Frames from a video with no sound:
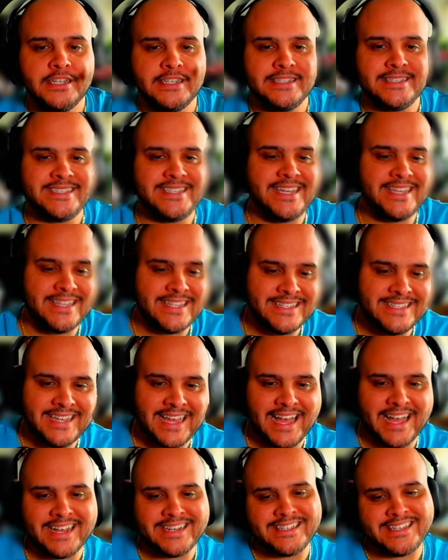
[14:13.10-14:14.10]
see the
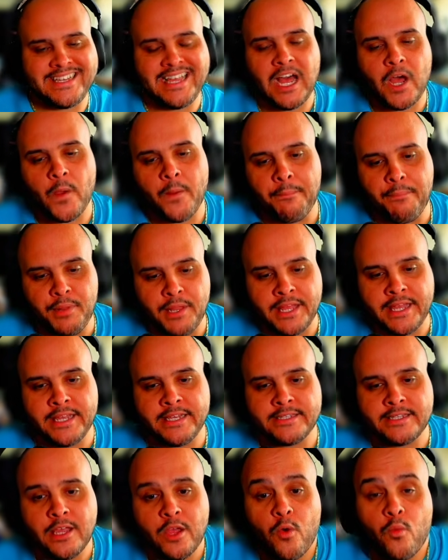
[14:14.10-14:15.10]
deck, see how it
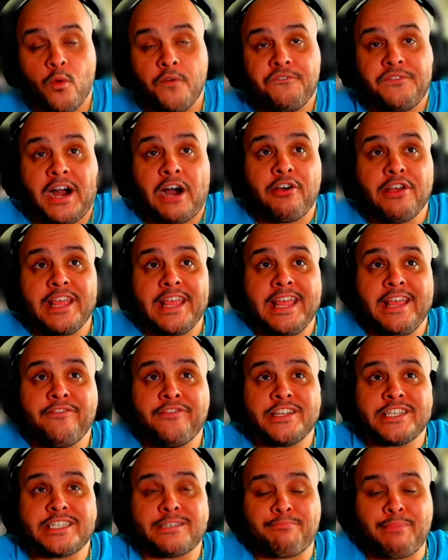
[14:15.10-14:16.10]
plays without
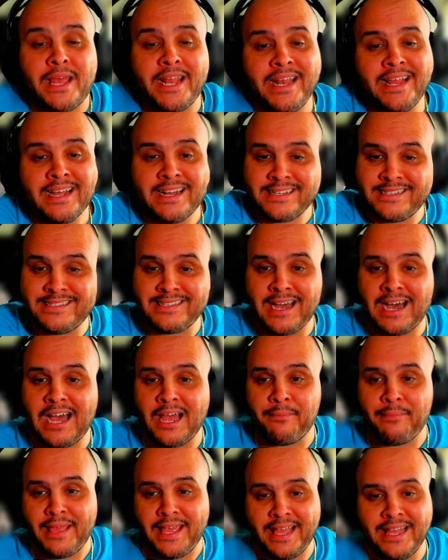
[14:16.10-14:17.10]
even spending a
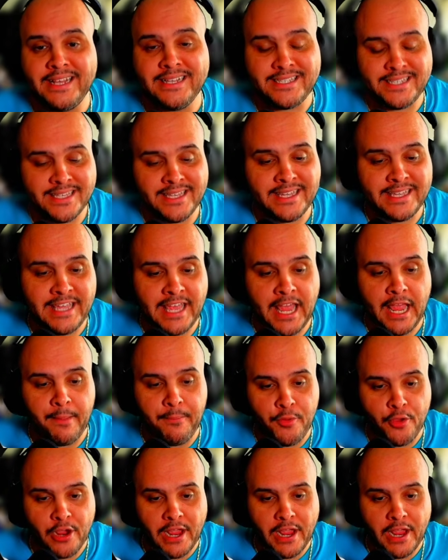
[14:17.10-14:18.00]
dime into the game.